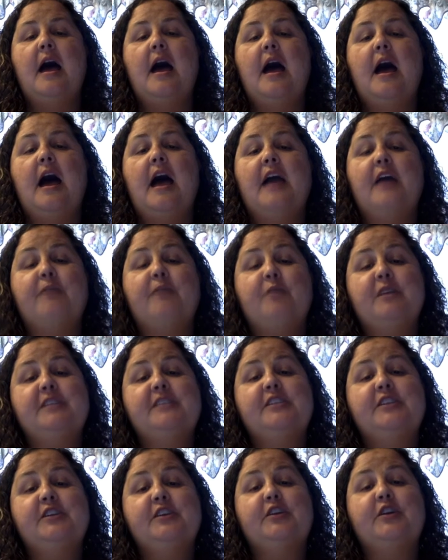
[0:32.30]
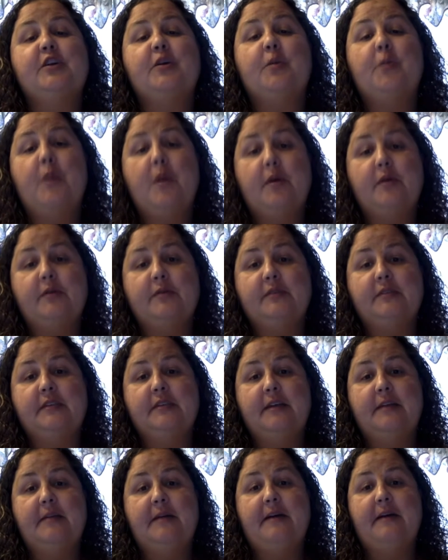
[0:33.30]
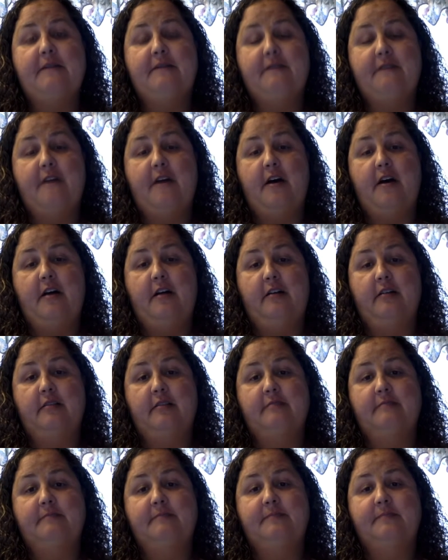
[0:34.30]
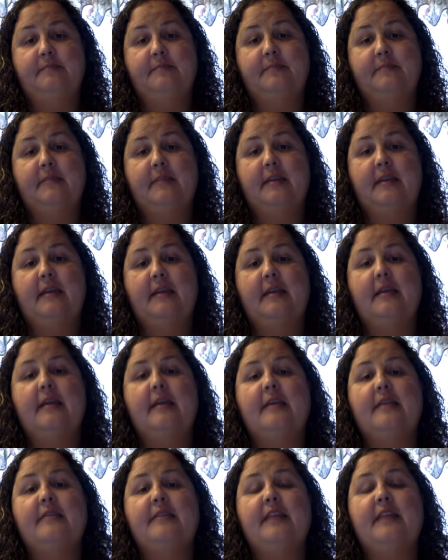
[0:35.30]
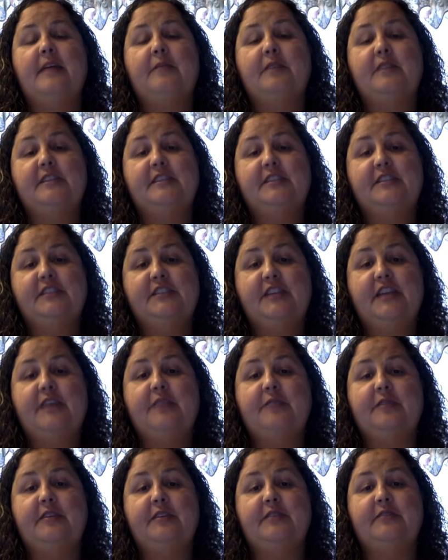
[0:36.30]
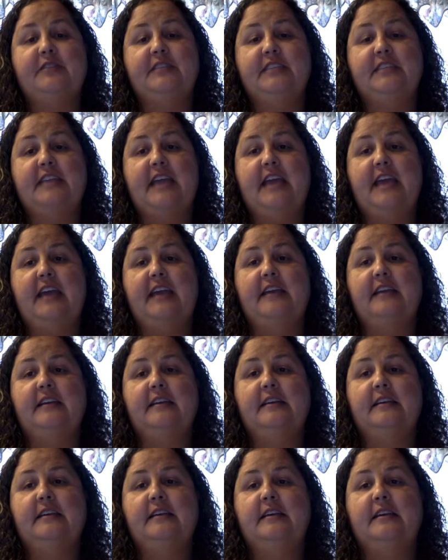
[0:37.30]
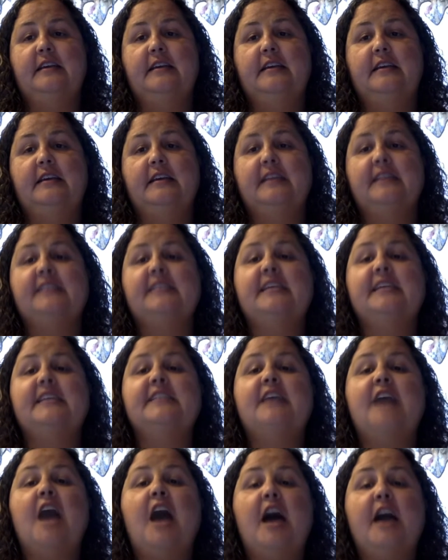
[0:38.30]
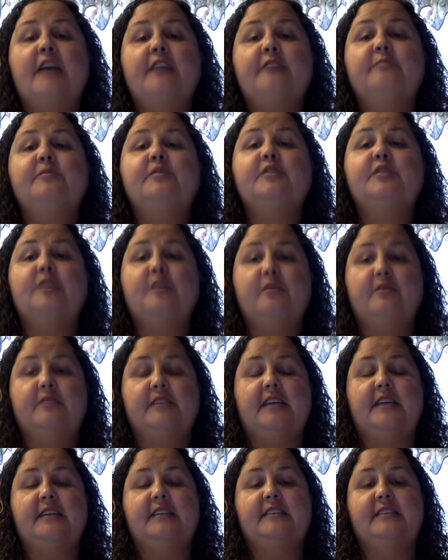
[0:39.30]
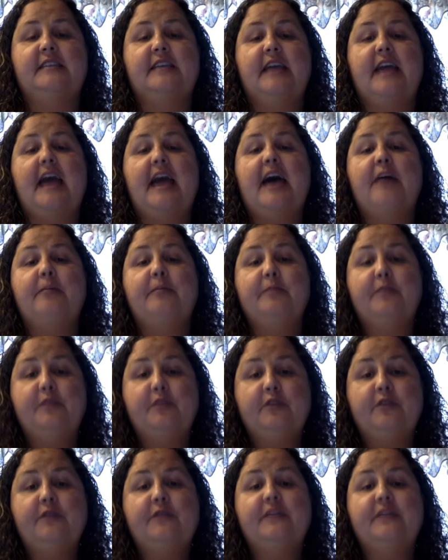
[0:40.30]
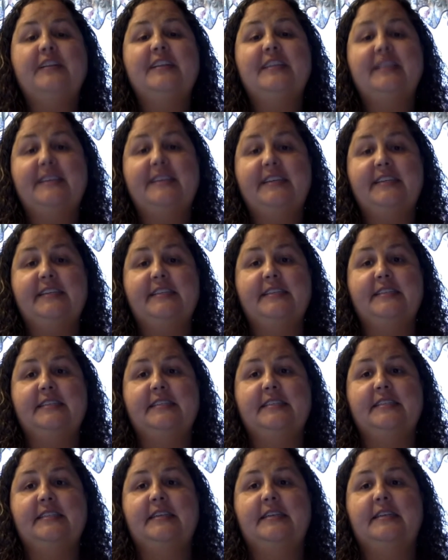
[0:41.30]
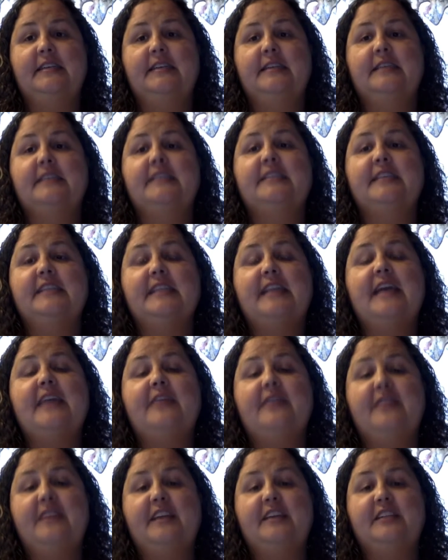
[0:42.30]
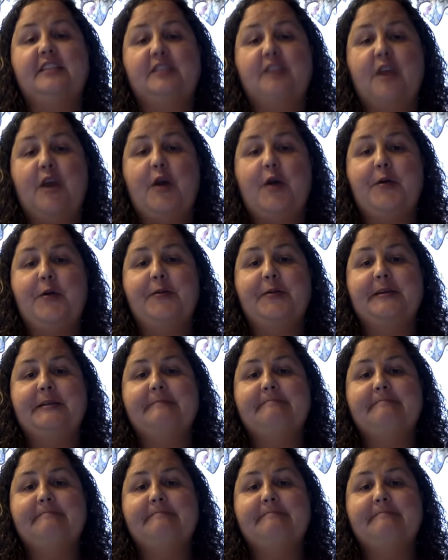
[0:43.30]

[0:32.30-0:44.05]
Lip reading: I once heard a quote about fall that I wanted to share with you today. It says, "Autumn shows us how beautiful it is to let things go."